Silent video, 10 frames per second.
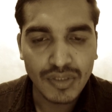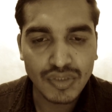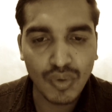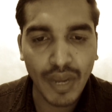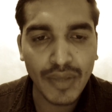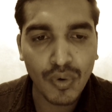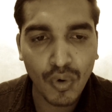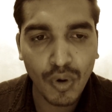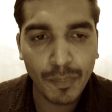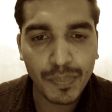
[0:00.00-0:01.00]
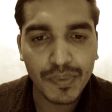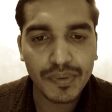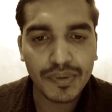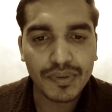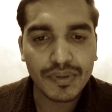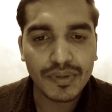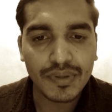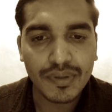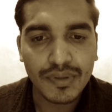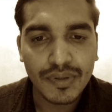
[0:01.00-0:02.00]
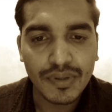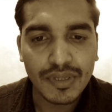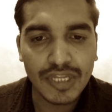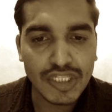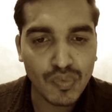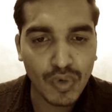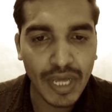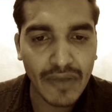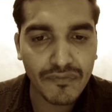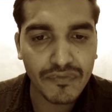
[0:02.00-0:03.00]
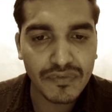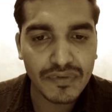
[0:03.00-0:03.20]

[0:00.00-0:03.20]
So I hope this would have